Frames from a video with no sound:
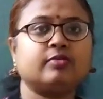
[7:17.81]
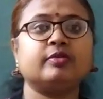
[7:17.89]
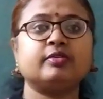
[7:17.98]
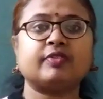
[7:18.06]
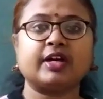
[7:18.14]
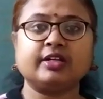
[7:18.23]
We
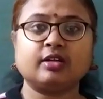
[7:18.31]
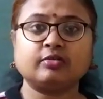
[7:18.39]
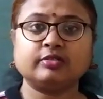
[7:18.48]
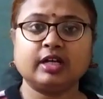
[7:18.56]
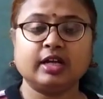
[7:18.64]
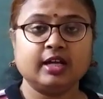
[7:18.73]
will find out
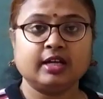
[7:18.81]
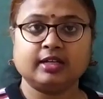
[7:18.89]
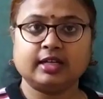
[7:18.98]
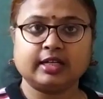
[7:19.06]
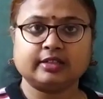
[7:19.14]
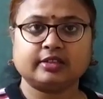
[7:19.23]
the
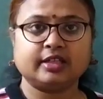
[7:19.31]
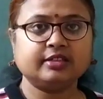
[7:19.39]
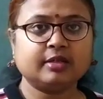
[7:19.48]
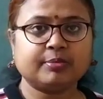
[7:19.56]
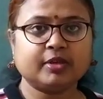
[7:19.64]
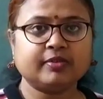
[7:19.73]
length. In
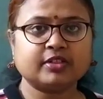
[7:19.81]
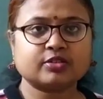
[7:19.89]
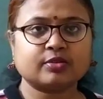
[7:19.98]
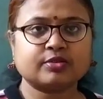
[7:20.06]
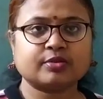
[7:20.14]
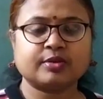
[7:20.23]
the previous
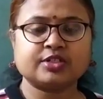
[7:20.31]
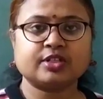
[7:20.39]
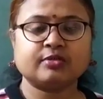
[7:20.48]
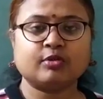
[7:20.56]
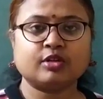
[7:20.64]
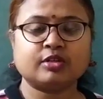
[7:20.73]

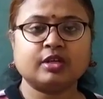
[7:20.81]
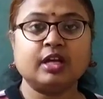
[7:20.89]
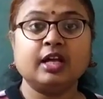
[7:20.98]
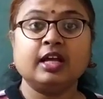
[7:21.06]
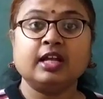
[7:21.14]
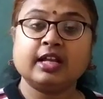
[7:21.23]
question, what
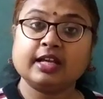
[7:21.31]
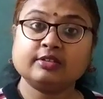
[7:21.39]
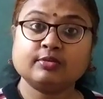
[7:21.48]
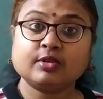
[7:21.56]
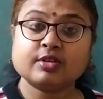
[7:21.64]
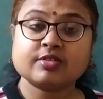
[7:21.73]
length
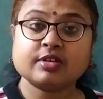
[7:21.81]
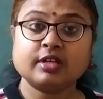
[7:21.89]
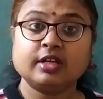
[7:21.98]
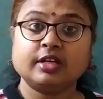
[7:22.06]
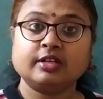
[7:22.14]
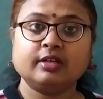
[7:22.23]
was
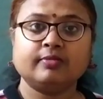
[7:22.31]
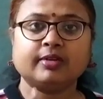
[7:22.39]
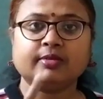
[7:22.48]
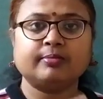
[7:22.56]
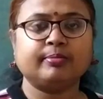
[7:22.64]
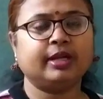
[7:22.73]

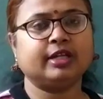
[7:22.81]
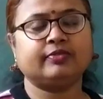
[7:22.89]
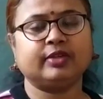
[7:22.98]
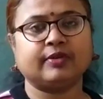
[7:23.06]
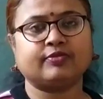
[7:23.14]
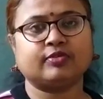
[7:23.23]
given, breadth we
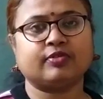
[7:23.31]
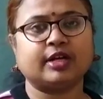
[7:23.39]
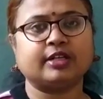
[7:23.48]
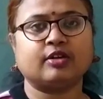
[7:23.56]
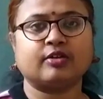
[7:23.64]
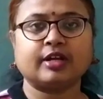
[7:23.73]
have to
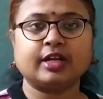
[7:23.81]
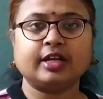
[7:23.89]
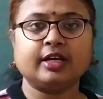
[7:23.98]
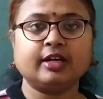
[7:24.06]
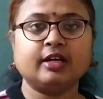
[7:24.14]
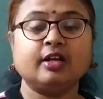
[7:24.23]
find out. And
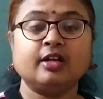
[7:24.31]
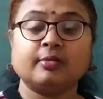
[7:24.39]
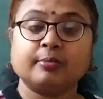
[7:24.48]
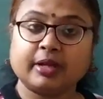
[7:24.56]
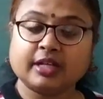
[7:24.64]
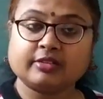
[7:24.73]
here,
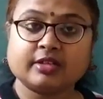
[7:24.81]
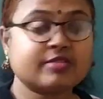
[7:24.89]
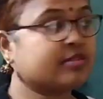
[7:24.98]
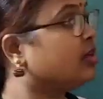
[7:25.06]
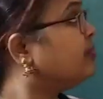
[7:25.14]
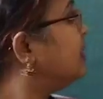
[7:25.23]
breadth is
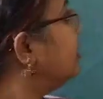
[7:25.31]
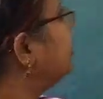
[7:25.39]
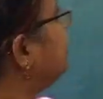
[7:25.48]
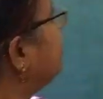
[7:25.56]
given.